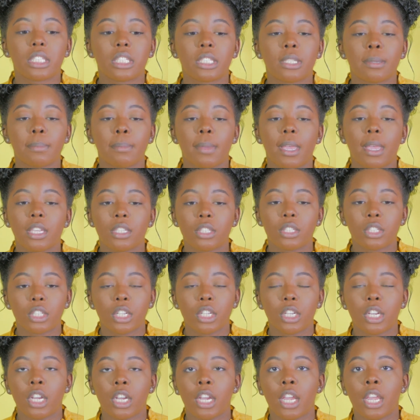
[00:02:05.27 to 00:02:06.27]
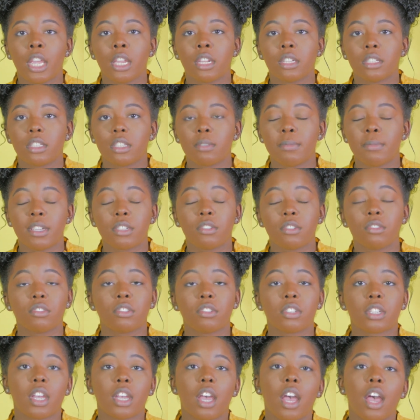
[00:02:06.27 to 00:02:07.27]
semester and the
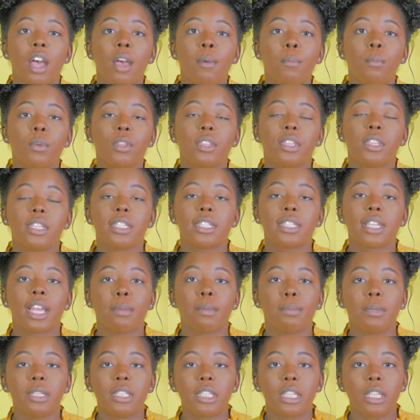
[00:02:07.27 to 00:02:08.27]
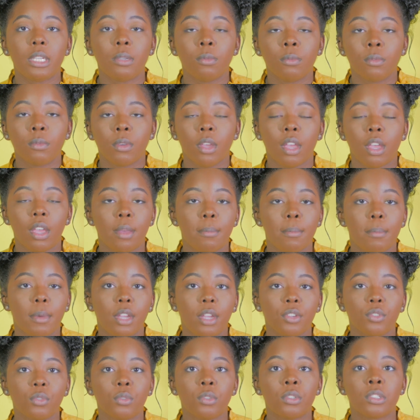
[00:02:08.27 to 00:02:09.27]
semesters to come with these IPT
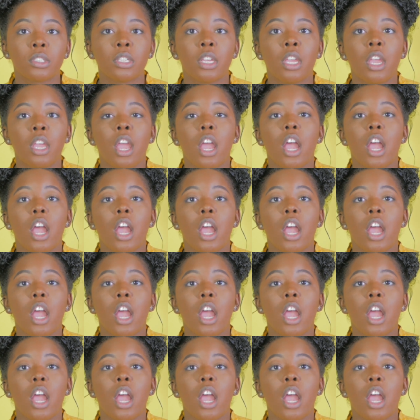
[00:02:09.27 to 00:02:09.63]
modules